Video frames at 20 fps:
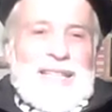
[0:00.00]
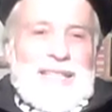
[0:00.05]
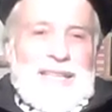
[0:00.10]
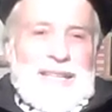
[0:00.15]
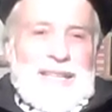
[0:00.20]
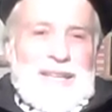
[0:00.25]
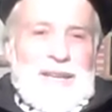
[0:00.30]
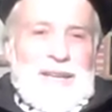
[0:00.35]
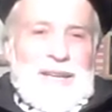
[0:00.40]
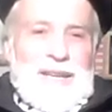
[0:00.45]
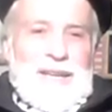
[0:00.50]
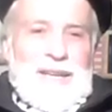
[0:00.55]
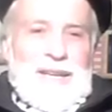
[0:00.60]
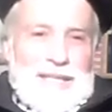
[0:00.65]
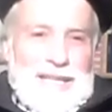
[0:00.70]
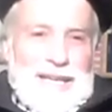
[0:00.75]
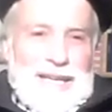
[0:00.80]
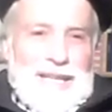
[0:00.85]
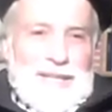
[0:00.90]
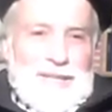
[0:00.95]
Earth
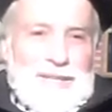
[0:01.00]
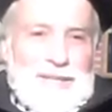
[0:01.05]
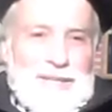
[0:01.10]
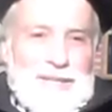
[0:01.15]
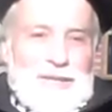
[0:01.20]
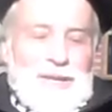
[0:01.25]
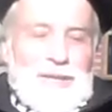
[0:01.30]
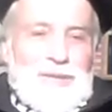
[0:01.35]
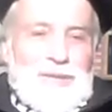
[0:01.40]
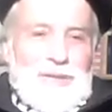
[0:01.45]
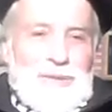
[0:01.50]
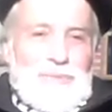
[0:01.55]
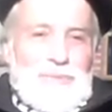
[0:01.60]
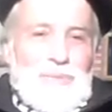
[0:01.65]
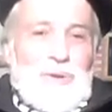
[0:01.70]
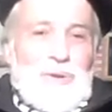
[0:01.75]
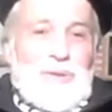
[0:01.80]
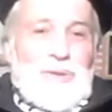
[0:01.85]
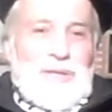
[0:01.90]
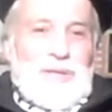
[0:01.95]
mentality. Dr.
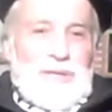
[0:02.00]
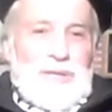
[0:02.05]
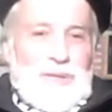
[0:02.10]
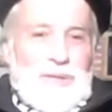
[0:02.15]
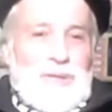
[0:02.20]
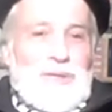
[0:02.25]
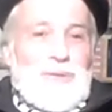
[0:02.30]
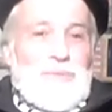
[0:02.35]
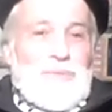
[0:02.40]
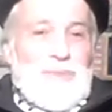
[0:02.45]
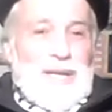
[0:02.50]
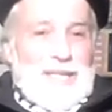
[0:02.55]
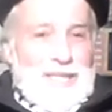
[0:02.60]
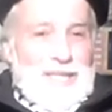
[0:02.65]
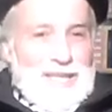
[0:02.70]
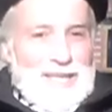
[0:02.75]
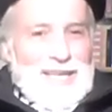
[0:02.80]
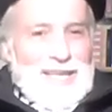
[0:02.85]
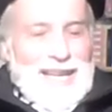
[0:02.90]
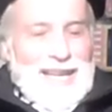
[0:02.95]
Morter used to
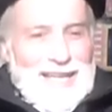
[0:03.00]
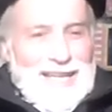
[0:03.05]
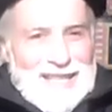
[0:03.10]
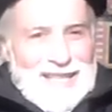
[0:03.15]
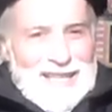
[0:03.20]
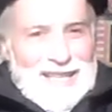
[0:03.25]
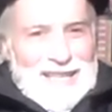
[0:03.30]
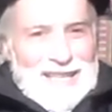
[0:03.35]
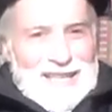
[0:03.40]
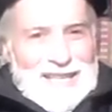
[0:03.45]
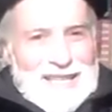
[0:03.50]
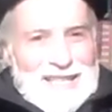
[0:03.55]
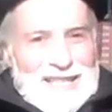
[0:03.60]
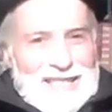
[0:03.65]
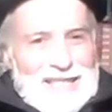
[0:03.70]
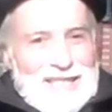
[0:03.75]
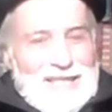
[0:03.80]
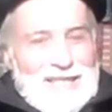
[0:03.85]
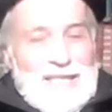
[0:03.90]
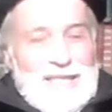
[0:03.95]
mention that. He
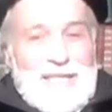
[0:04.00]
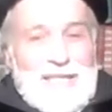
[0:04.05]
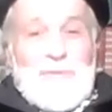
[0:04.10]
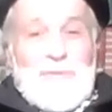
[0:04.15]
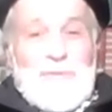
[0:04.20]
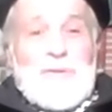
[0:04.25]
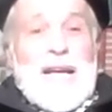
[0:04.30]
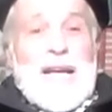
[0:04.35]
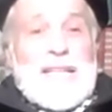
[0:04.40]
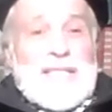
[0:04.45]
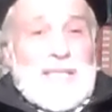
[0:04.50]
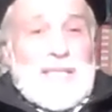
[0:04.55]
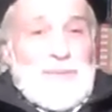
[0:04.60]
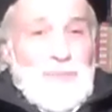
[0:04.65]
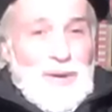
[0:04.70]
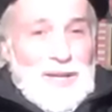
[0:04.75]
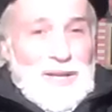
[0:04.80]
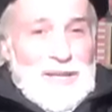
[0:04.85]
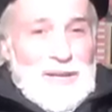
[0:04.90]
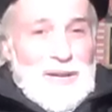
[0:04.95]
says it's a flat
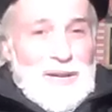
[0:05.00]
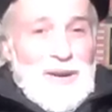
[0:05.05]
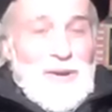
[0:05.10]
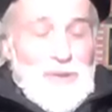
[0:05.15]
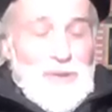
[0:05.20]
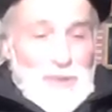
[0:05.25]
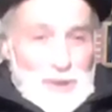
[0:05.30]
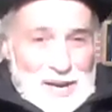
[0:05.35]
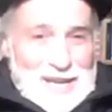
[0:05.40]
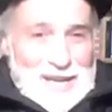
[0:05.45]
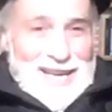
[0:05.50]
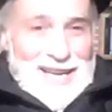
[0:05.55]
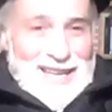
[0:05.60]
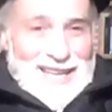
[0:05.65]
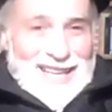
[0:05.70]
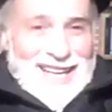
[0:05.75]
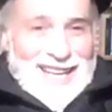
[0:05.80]
spot in our thinking.